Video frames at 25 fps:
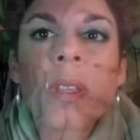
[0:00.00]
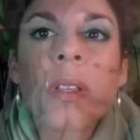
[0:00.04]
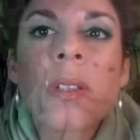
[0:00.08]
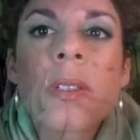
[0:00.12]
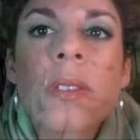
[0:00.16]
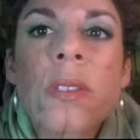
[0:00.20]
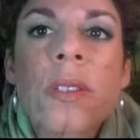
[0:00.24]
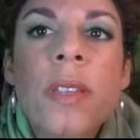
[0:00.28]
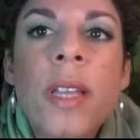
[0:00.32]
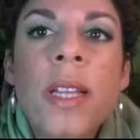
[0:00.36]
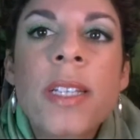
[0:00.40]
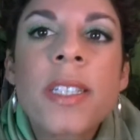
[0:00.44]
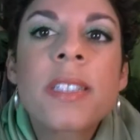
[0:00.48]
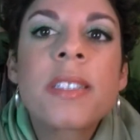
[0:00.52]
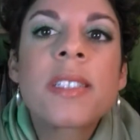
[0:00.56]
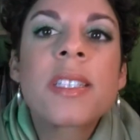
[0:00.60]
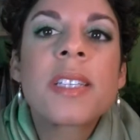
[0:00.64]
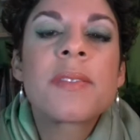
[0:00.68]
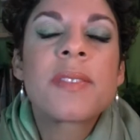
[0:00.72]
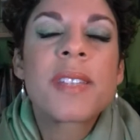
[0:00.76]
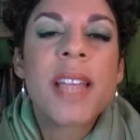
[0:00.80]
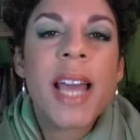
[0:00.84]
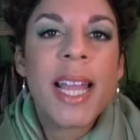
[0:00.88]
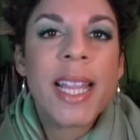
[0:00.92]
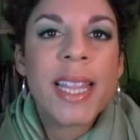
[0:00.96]
So that just
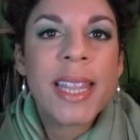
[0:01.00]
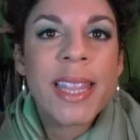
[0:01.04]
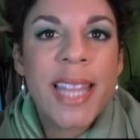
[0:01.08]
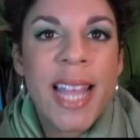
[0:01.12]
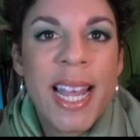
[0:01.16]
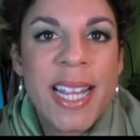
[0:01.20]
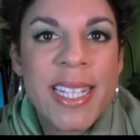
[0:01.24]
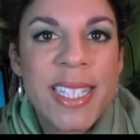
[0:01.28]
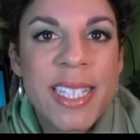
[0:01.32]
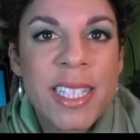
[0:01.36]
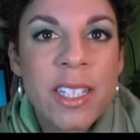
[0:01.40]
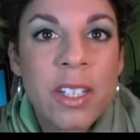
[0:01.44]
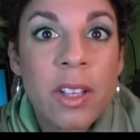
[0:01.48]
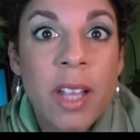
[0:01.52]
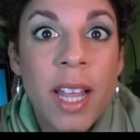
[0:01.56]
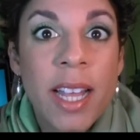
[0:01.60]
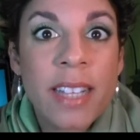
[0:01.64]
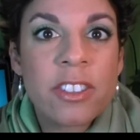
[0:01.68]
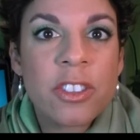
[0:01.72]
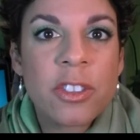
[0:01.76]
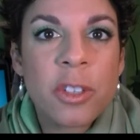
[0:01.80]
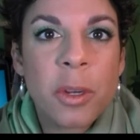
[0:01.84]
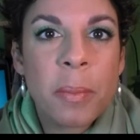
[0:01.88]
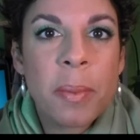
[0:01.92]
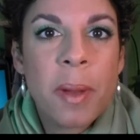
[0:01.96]
gives that last little
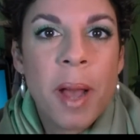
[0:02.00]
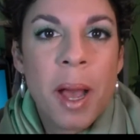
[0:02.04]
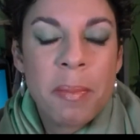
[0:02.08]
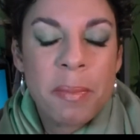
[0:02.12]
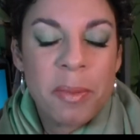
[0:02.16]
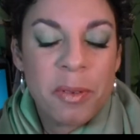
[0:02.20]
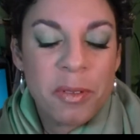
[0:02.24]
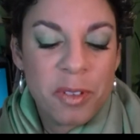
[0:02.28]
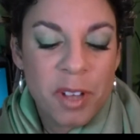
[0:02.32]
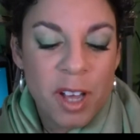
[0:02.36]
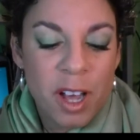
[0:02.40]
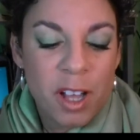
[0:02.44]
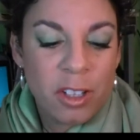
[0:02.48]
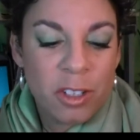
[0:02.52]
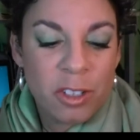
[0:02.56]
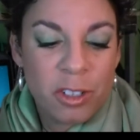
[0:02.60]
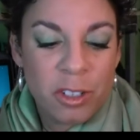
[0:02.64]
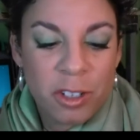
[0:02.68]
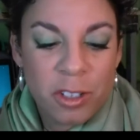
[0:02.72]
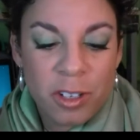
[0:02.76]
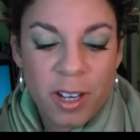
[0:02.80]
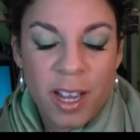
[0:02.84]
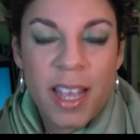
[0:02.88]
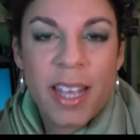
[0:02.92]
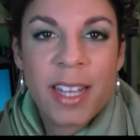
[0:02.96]
extra pop of
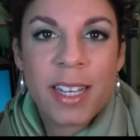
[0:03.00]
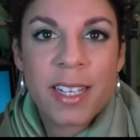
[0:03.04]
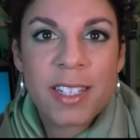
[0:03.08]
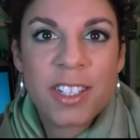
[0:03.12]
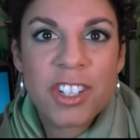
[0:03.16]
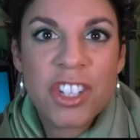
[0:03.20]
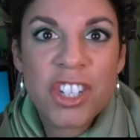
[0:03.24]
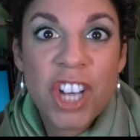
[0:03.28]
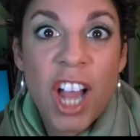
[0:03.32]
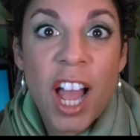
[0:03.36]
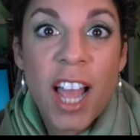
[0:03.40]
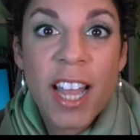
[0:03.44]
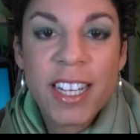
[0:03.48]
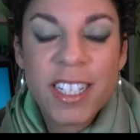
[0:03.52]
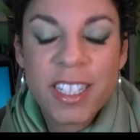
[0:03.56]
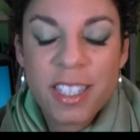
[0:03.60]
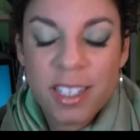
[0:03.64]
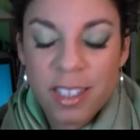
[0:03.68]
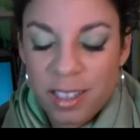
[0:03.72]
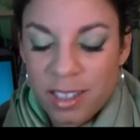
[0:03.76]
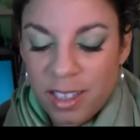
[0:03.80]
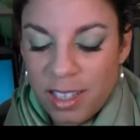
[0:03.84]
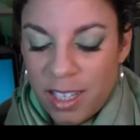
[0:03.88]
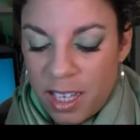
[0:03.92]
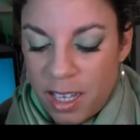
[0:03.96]
color and shine
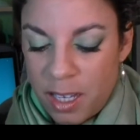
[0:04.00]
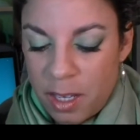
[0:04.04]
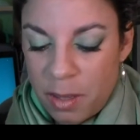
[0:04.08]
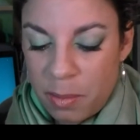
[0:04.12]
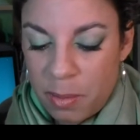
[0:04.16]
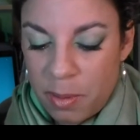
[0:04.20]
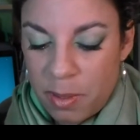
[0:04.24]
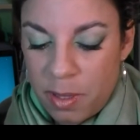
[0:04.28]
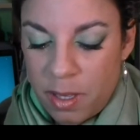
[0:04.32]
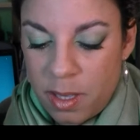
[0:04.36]
to the lip.